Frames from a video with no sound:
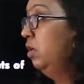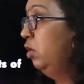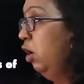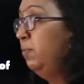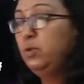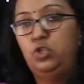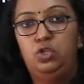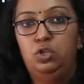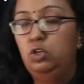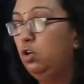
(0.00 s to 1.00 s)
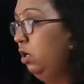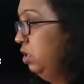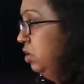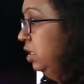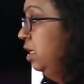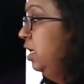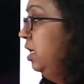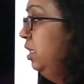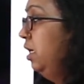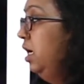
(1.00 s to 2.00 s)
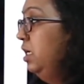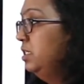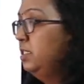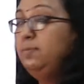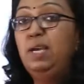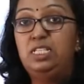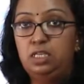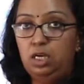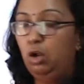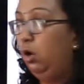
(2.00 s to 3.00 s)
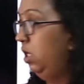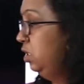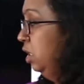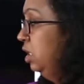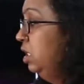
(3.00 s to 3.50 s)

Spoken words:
called procedural knowledge. Third is the meta knowledge.